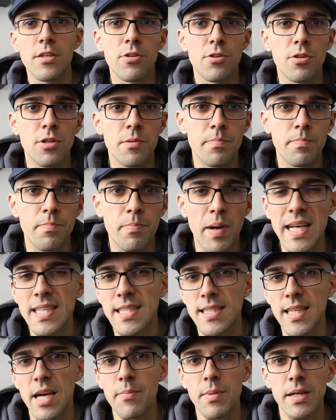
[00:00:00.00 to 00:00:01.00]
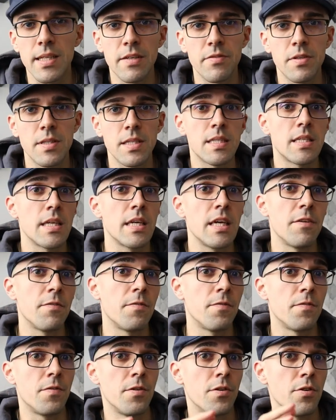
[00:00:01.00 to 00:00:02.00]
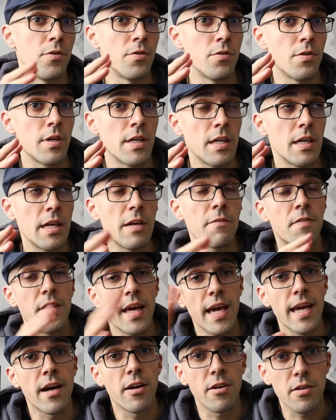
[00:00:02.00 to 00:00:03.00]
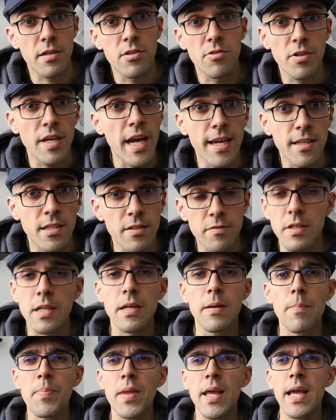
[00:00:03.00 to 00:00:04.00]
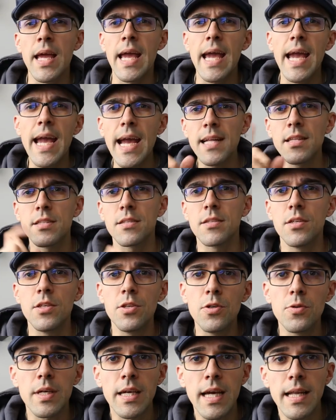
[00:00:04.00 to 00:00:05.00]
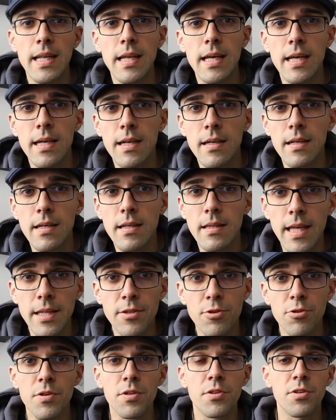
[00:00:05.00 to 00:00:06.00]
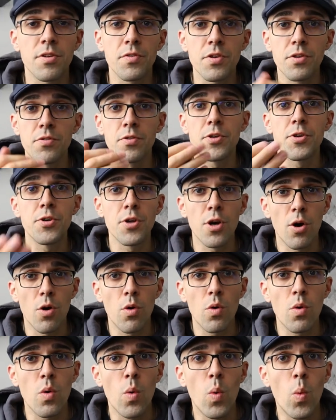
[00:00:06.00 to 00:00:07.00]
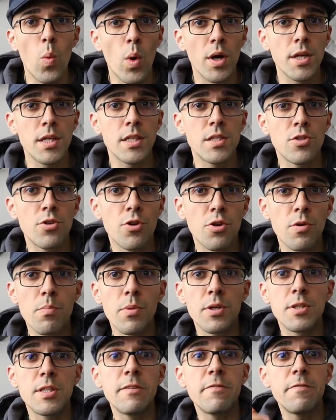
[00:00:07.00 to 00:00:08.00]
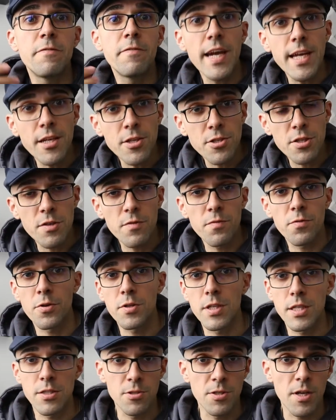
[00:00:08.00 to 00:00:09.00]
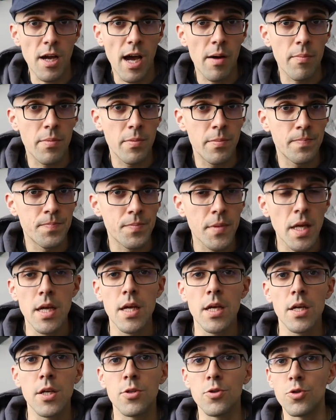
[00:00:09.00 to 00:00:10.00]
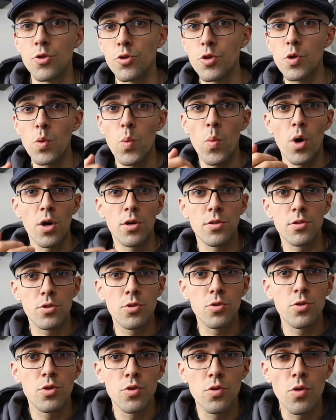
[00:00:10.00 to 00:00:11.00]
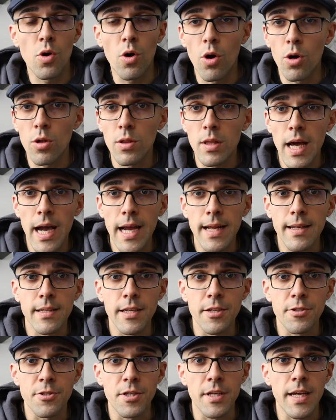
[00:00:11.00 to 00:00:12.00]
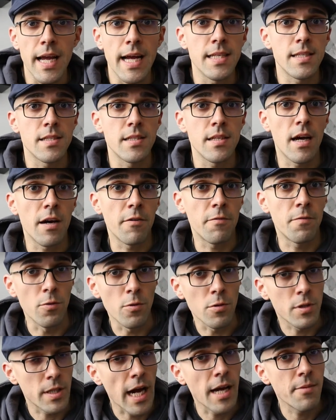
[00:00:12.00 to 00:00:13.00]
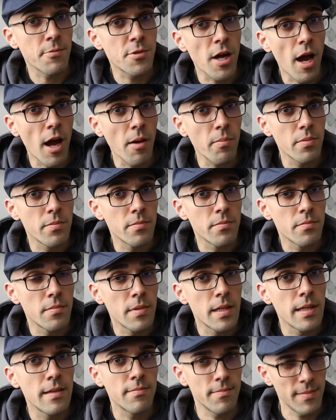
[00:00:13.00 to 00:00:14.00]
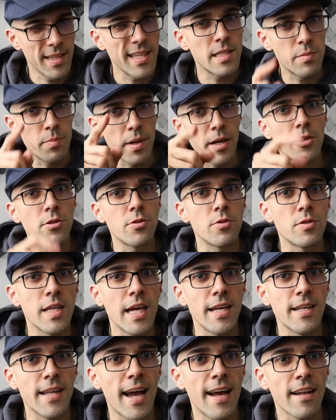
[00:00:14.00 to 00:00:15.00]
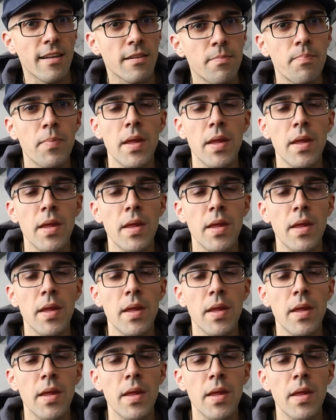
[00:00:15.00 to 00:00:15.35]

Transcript: your pastime activities if they are creative. And you can let your interviewer know what is your motivation for this job. Do you want to do online teaching as a full-time job? It's better to say that.